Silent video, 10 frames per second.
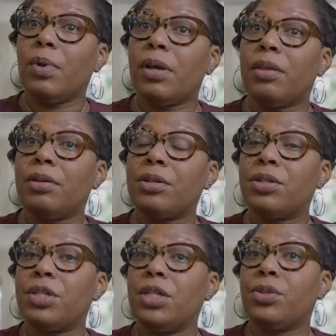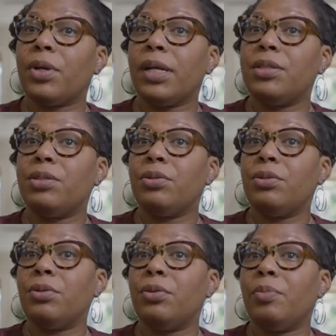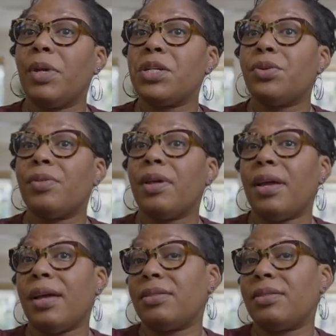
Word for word: whether she tried to make sure that I had